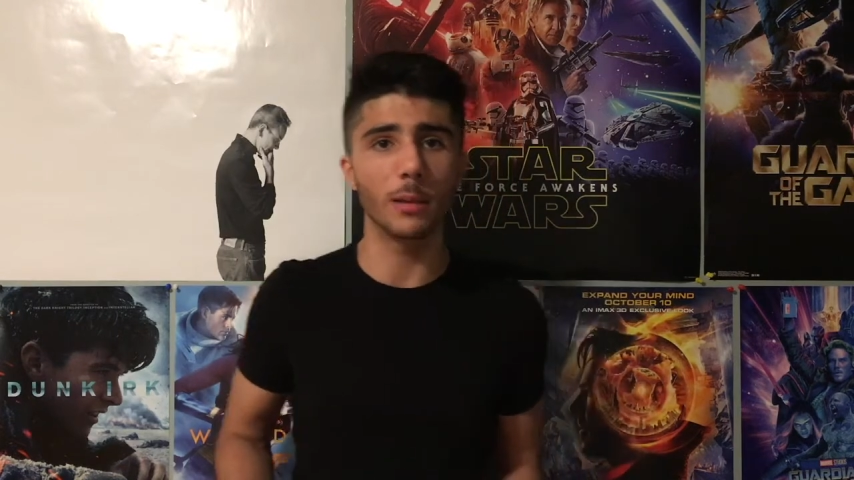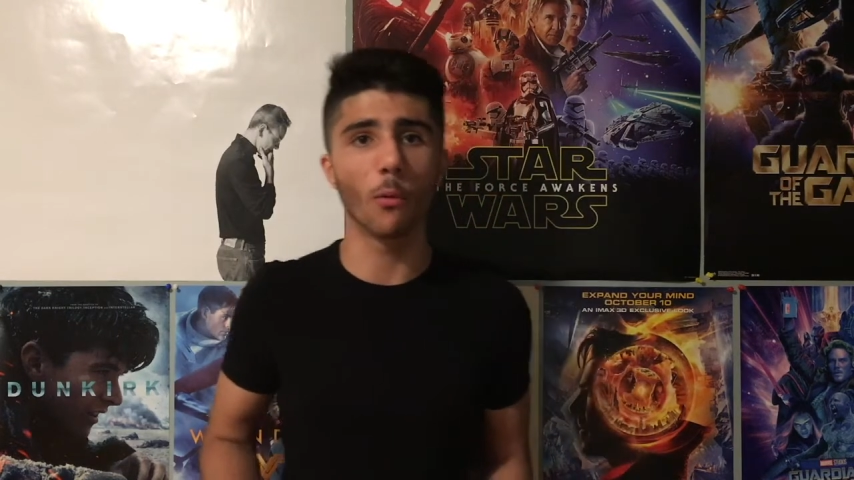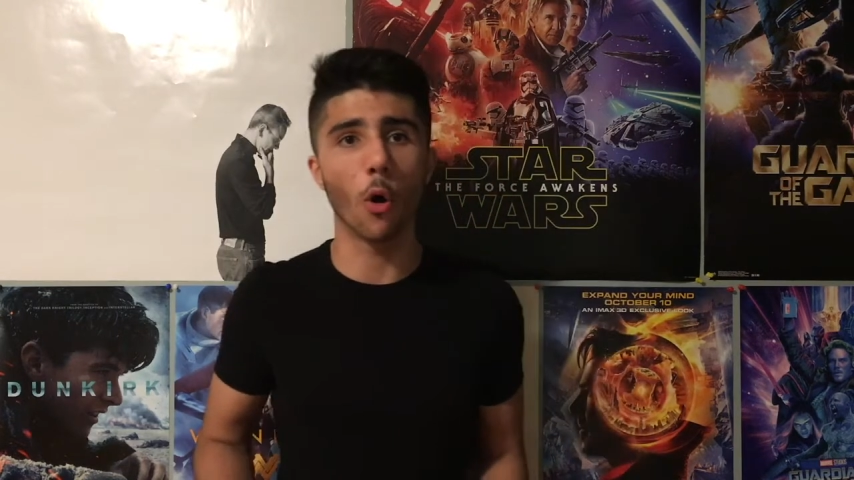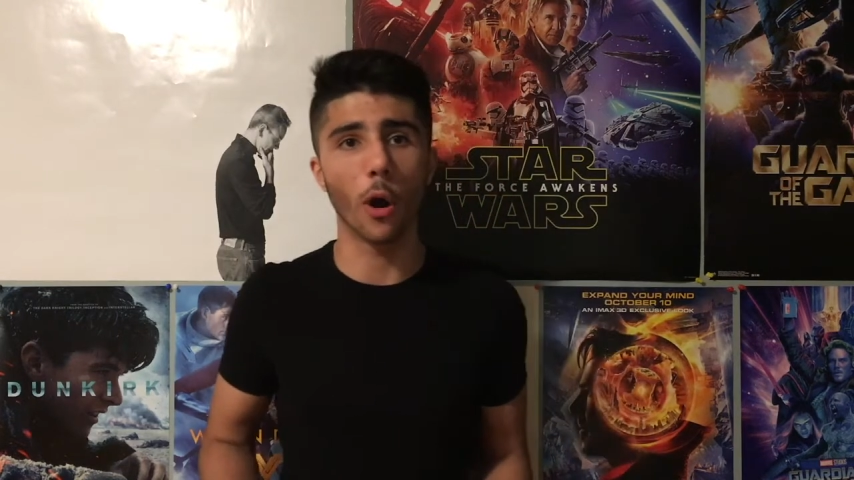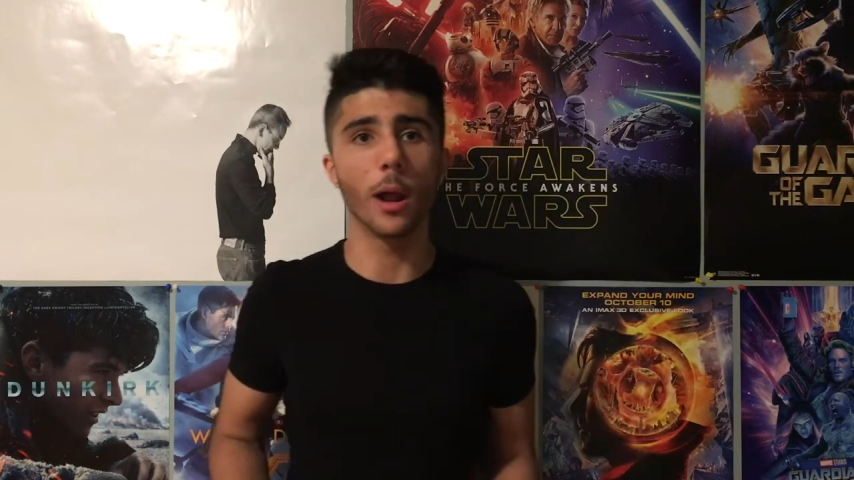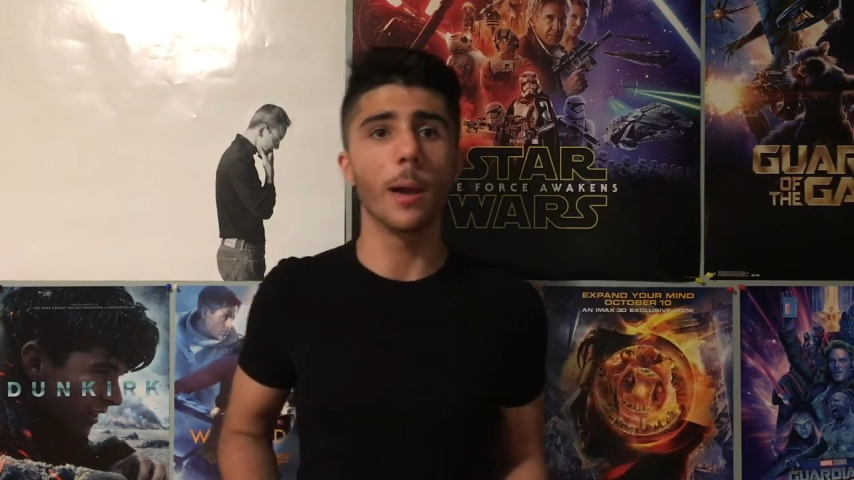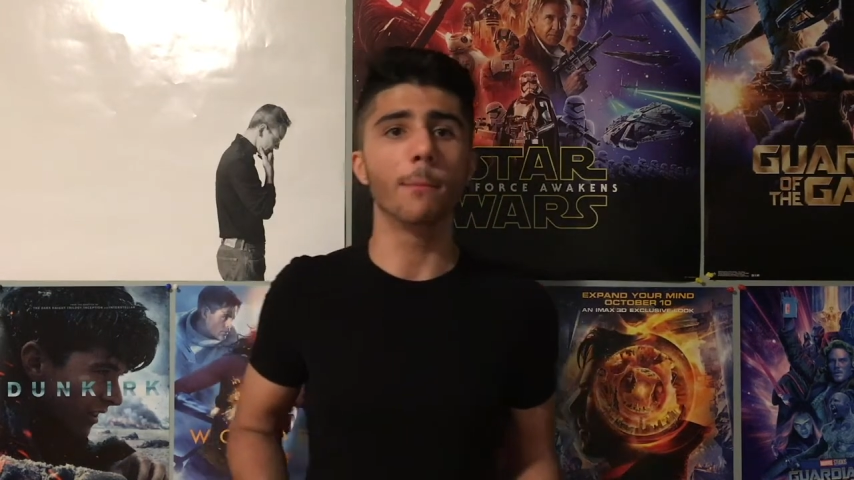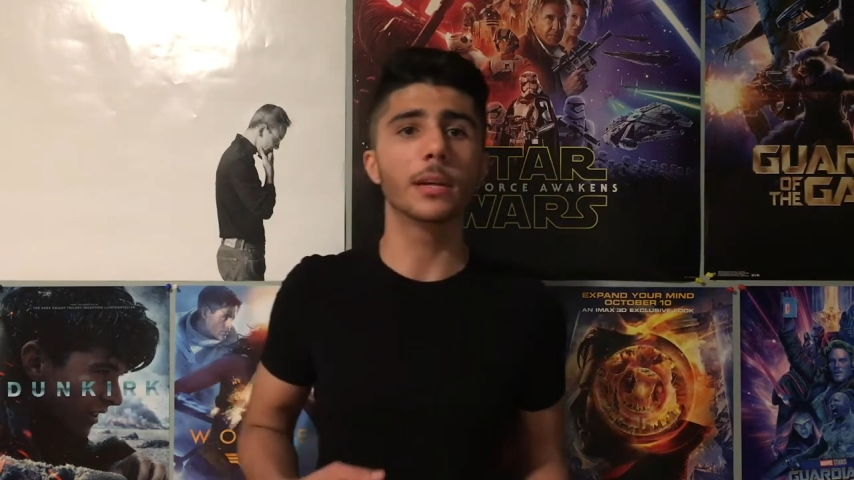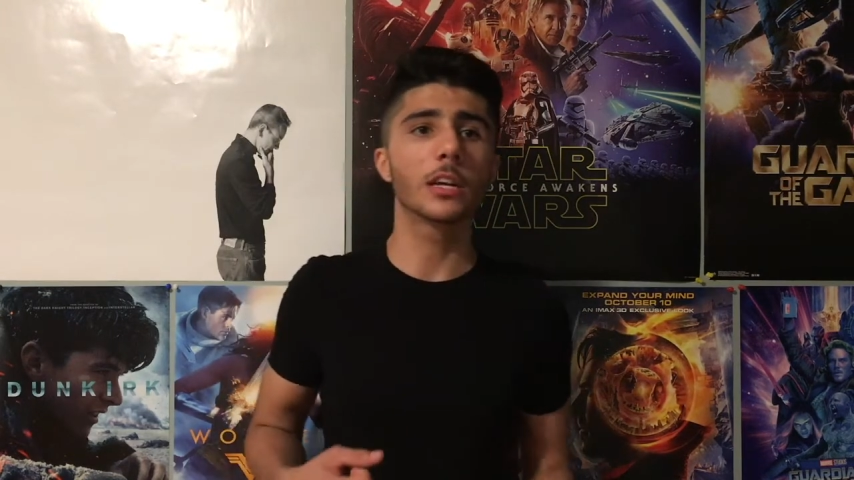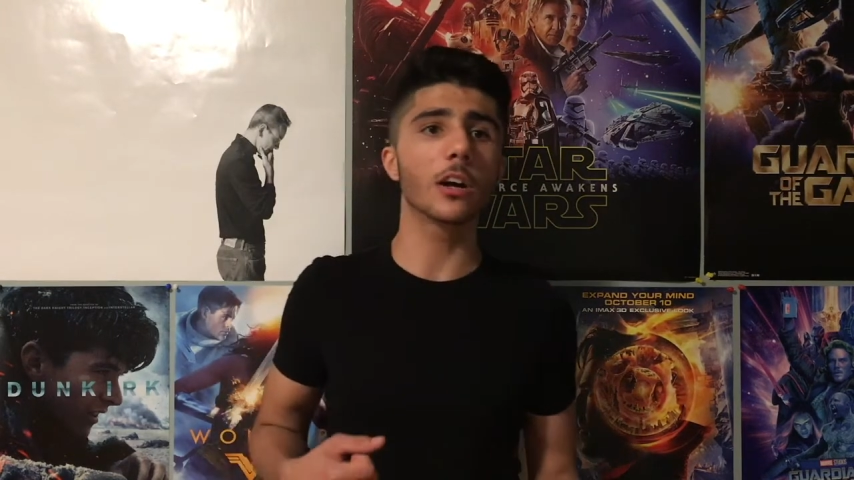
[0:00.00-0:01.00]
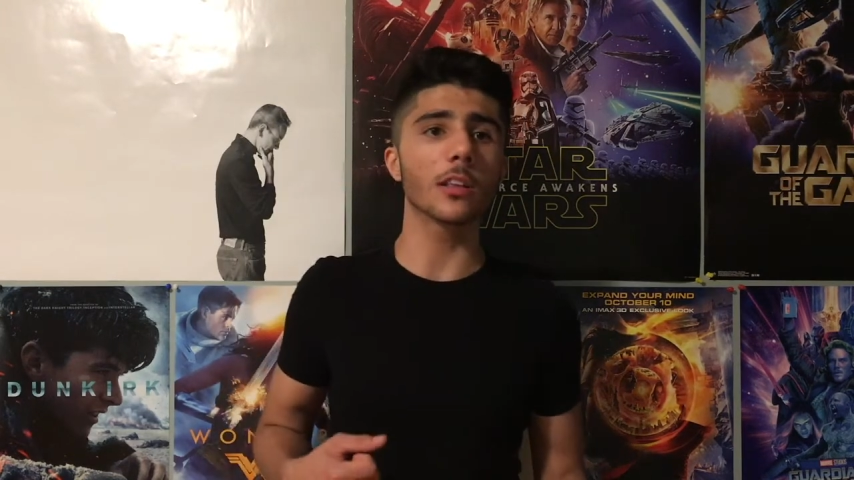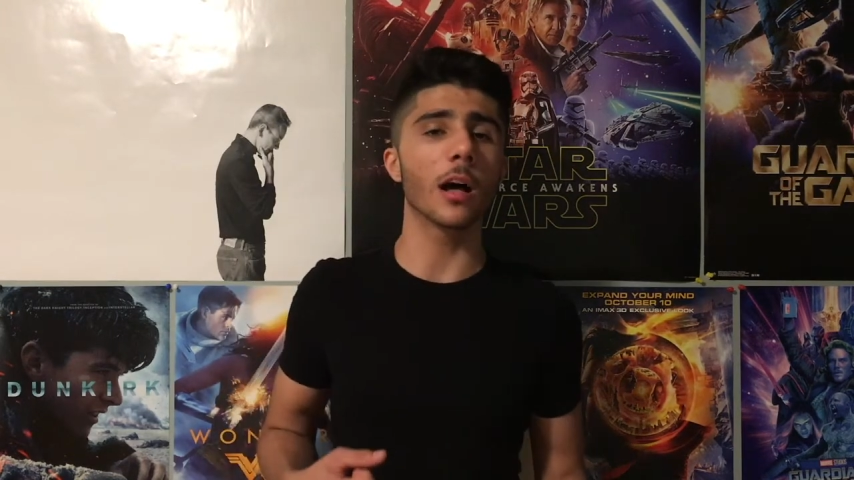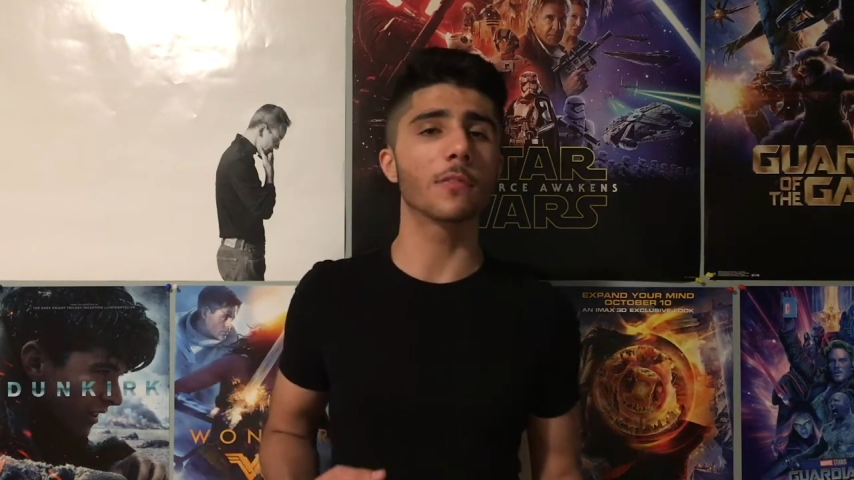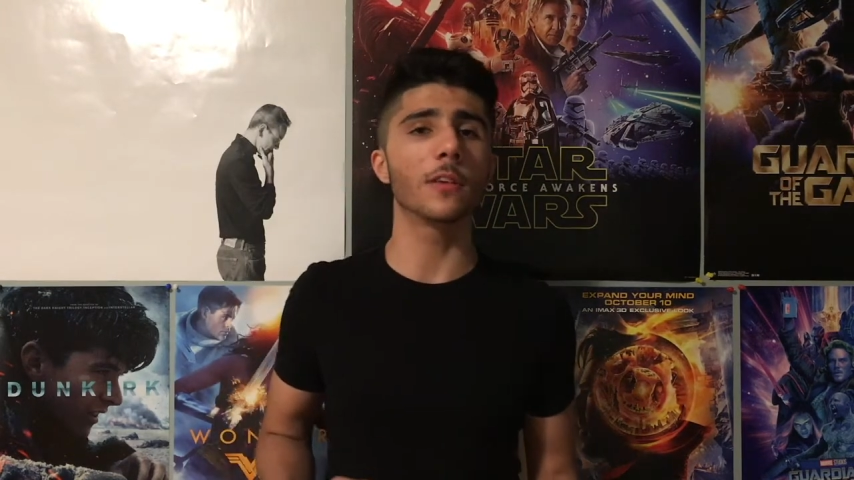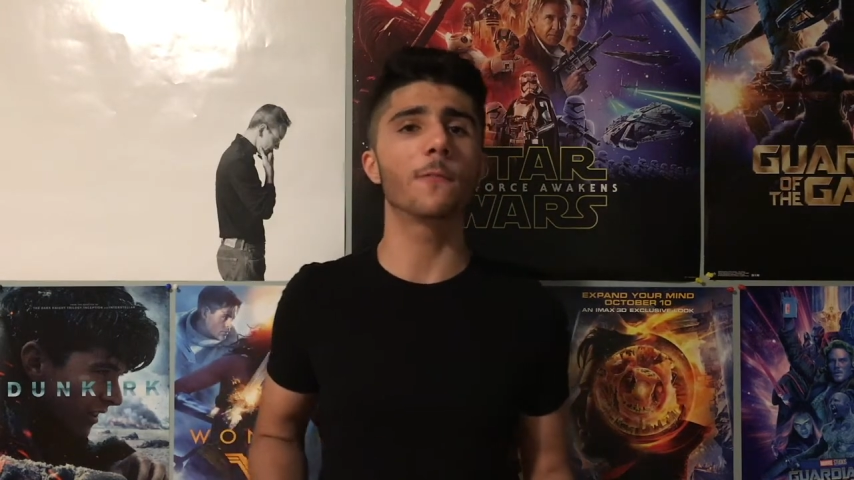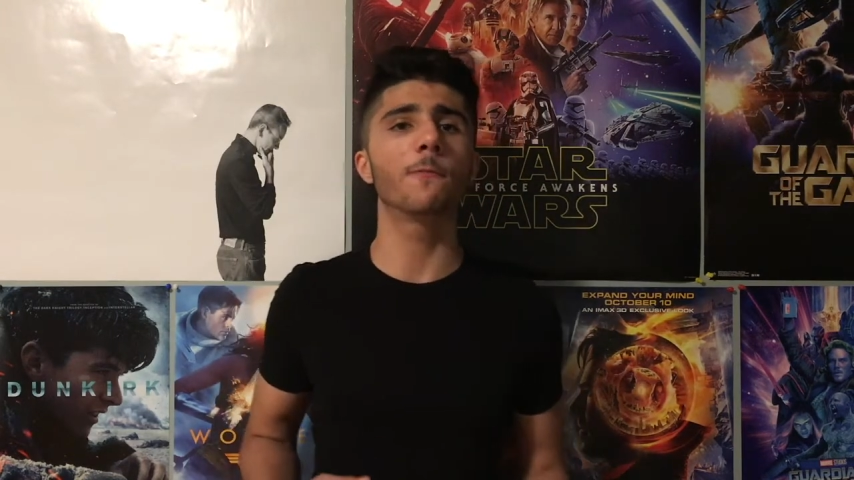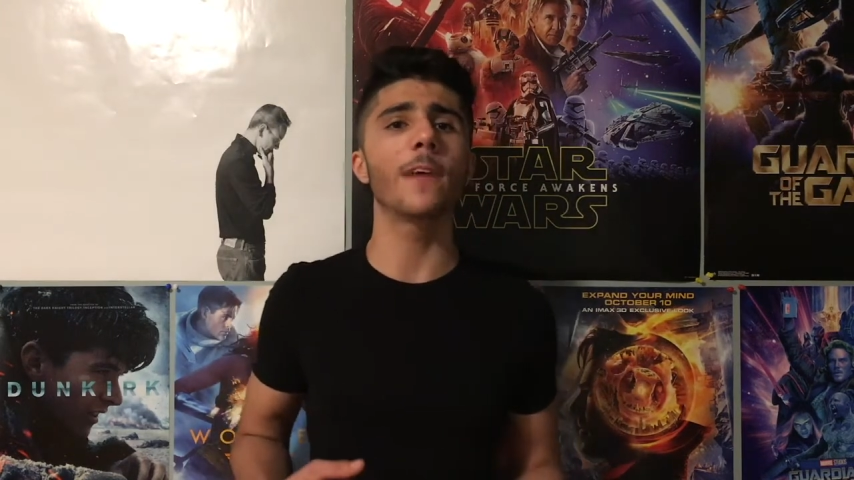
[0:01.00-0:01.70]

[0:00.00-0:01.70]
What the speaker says: more because of the